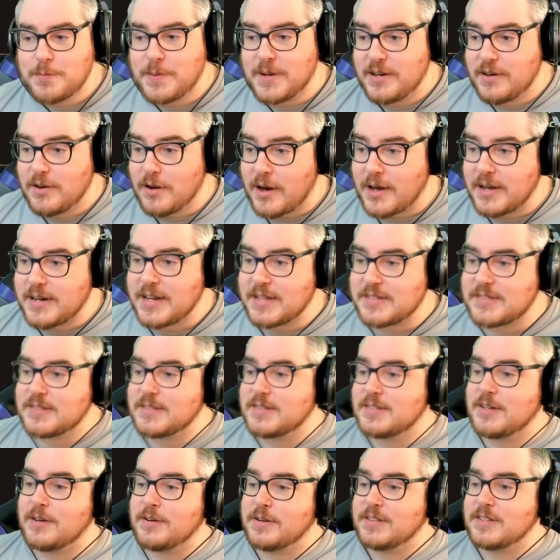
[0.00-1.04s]
but not
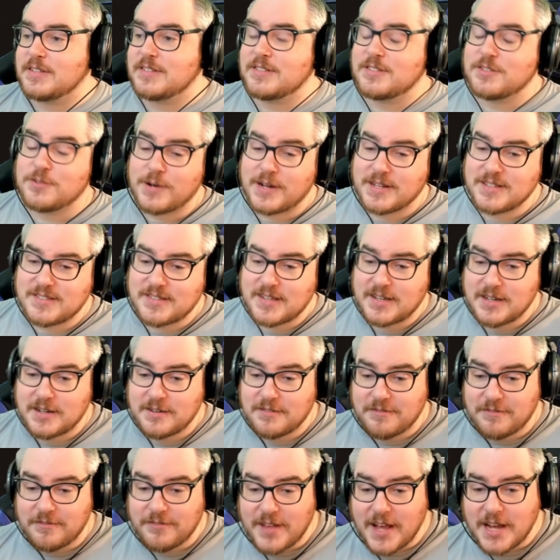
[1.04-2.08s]
necessary. This is
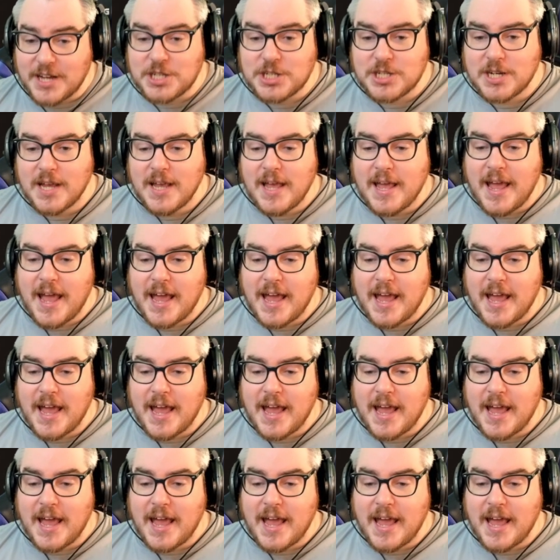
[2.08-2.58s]
Transcendent Flesh.